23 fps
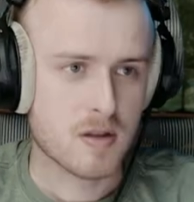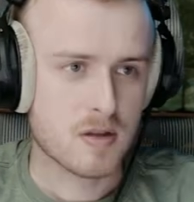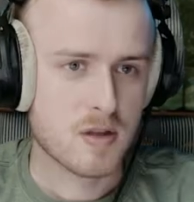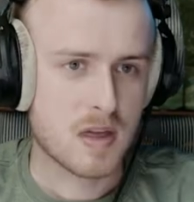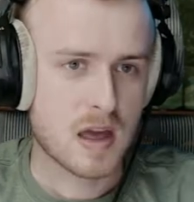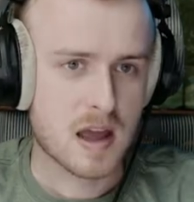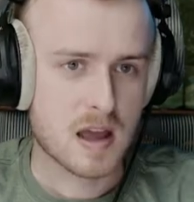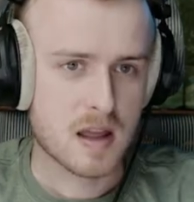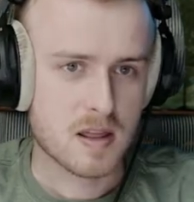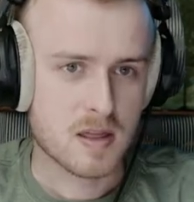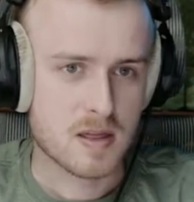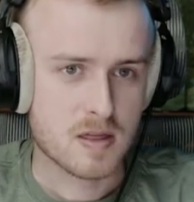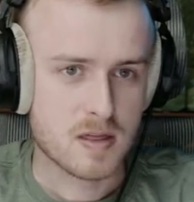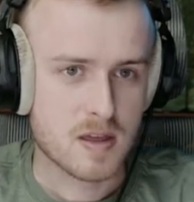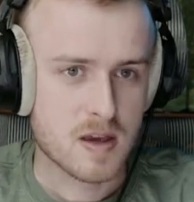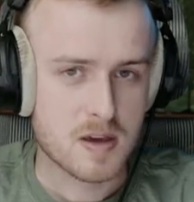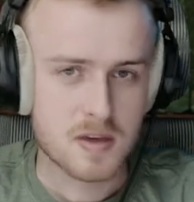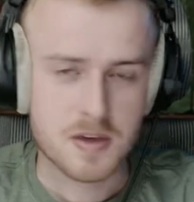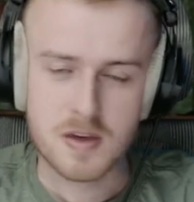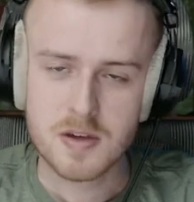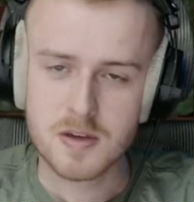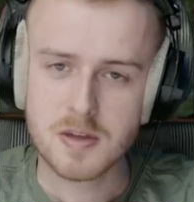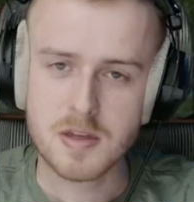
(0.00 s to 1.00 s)
that
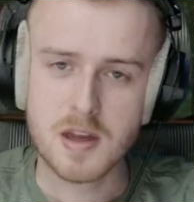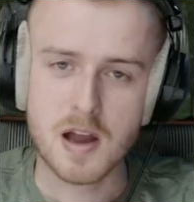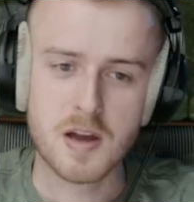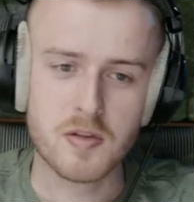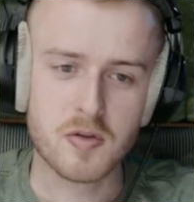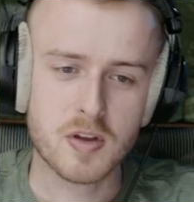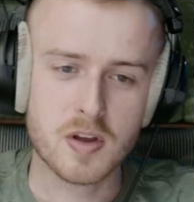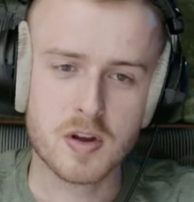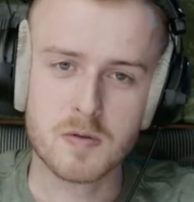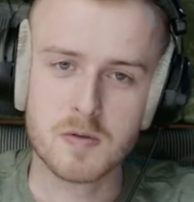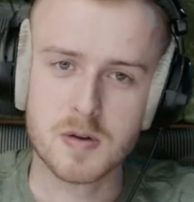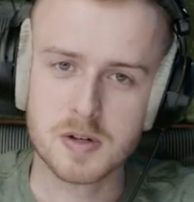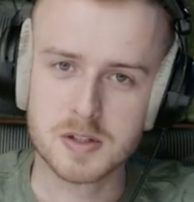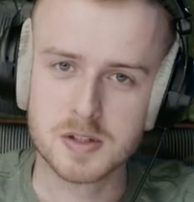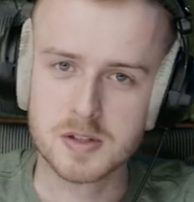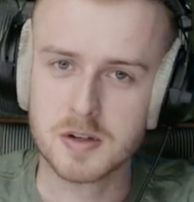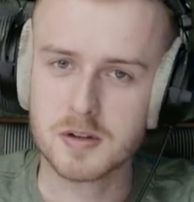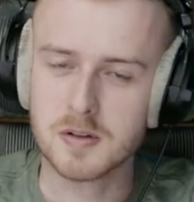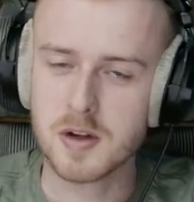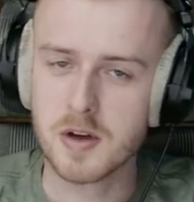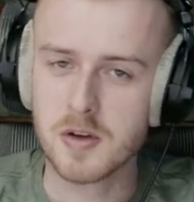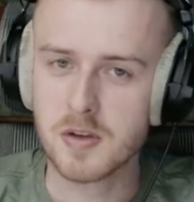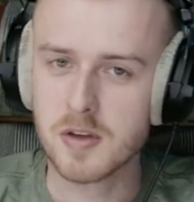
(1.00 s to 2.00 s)
this is not the
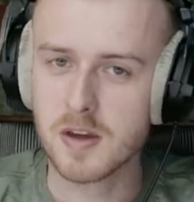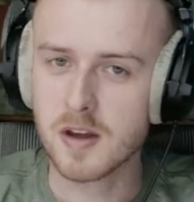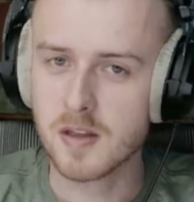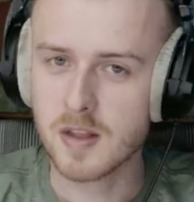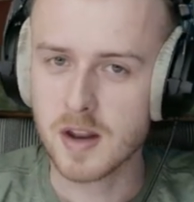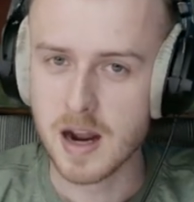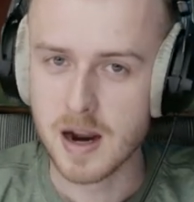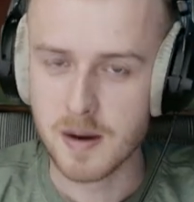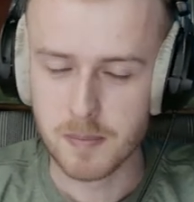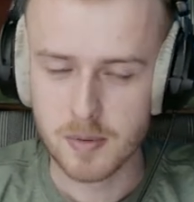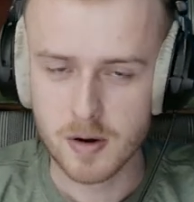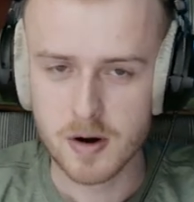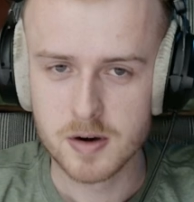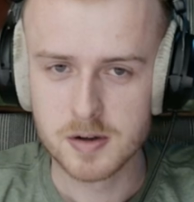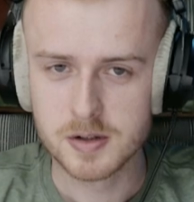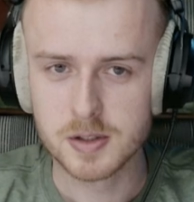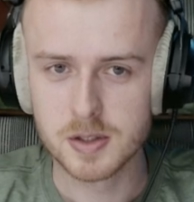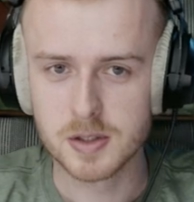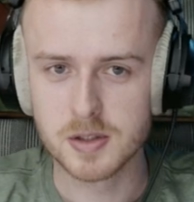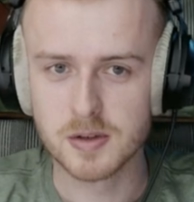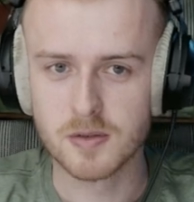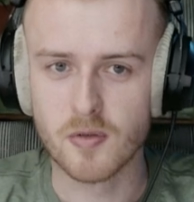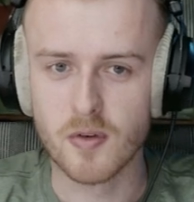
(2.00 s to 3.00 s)
original listing that I
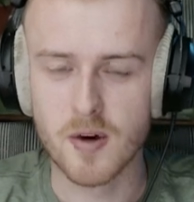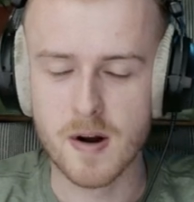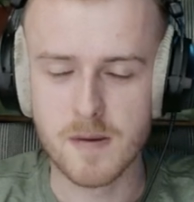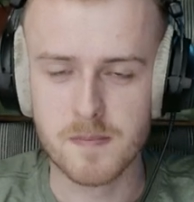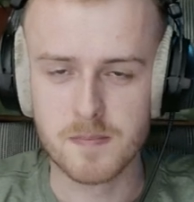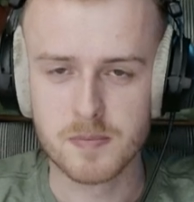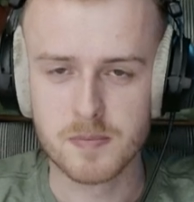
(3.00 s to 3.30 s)
purchased from.